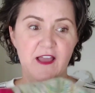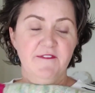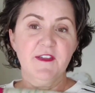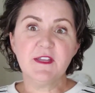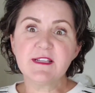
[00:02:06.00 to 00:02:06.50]

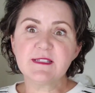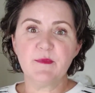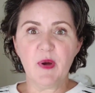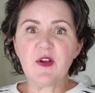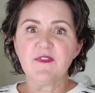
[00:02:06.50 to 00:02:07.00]
feel like it's the
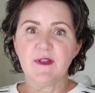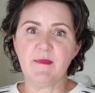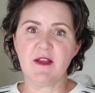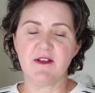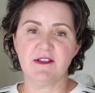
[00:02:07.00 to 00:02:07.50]
perfect
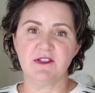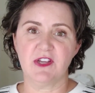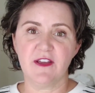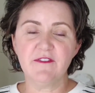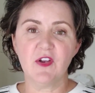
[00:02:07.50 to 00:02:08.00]
marriage
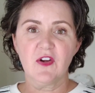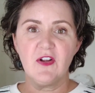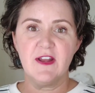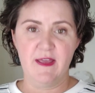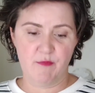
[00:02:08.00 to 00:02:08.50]
of
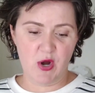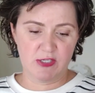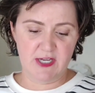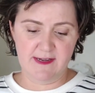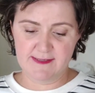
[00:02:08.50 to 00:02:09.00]
yarn and
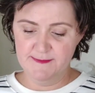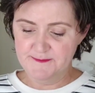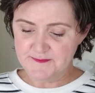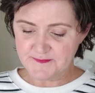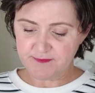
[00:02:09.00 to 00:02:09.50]
project,
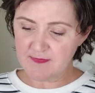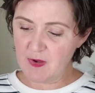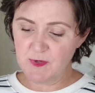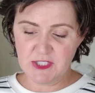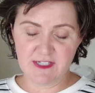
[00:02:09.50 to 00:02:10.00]

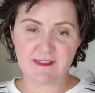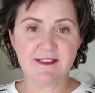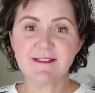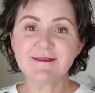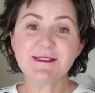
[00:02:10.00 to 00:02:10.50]
which
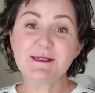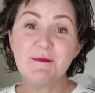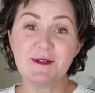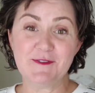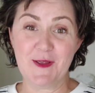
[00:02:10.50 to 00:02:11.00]
is so
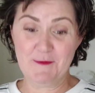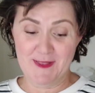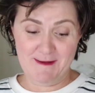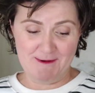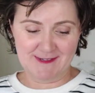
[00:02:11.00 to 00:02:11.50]
much fun when
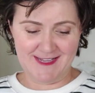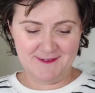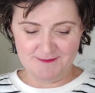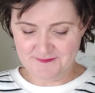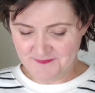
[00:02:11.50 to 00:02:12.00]
that works
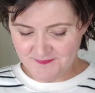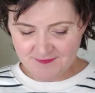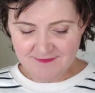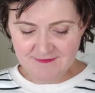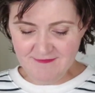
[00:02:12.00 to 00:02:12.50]
out.
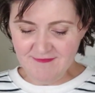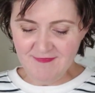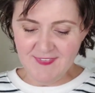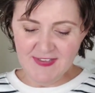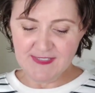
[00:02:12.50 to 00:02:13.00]

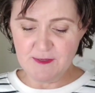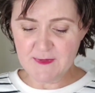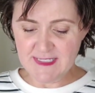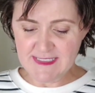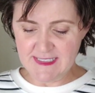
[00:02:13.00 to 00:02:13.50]
So
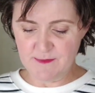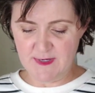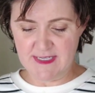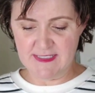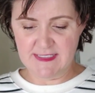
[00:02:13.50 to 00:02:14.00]
what I did
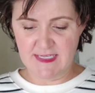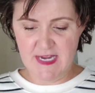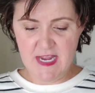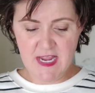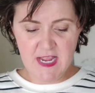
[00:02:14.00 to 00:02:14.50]
was,
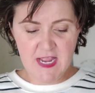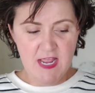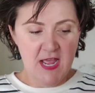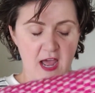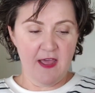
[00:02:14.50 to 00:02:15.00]

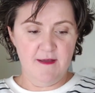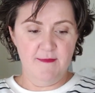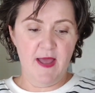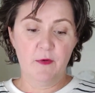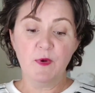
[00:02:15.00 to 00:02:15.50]

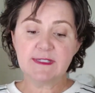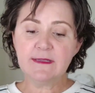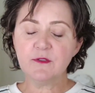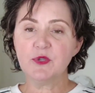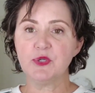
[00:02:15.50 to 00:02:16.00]
I was a
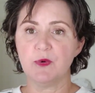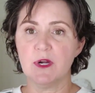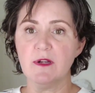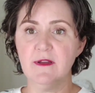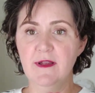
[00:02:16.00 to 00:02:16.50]
little
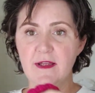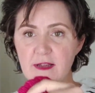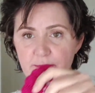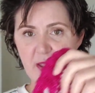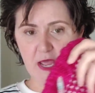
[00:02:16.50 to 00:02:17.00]
short
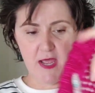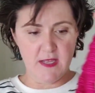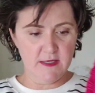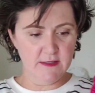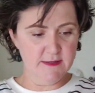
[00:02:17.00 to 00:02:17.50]

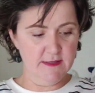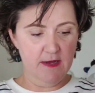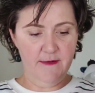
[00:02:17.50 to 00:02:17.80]
because